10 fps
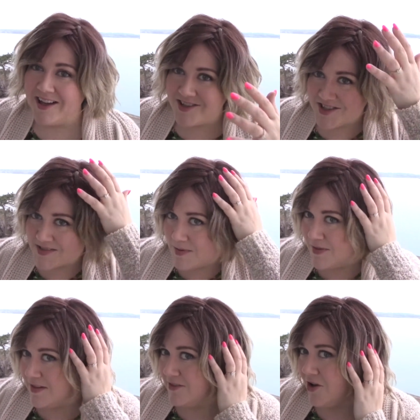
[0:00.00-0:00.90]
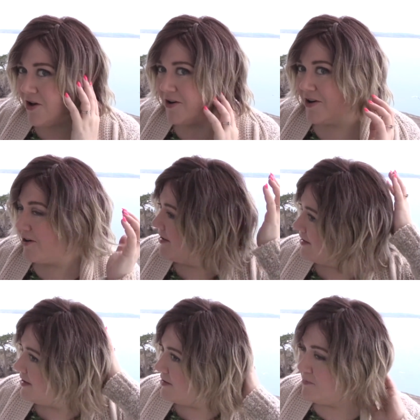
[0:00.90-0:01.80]
just with a longer
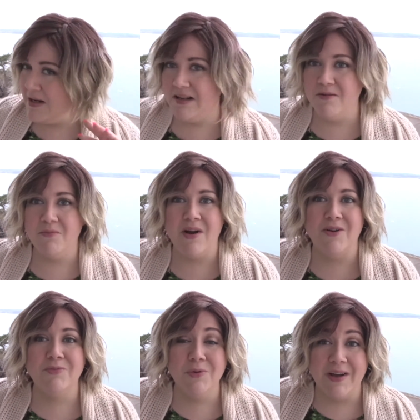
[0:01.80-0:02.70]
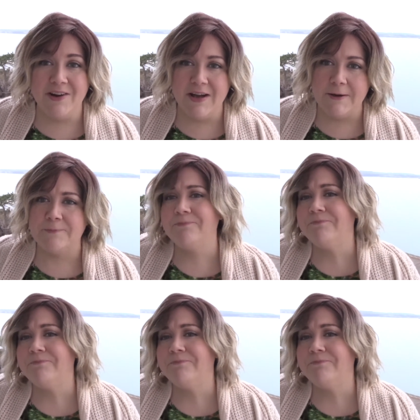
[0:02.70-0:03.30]
medium brown root area.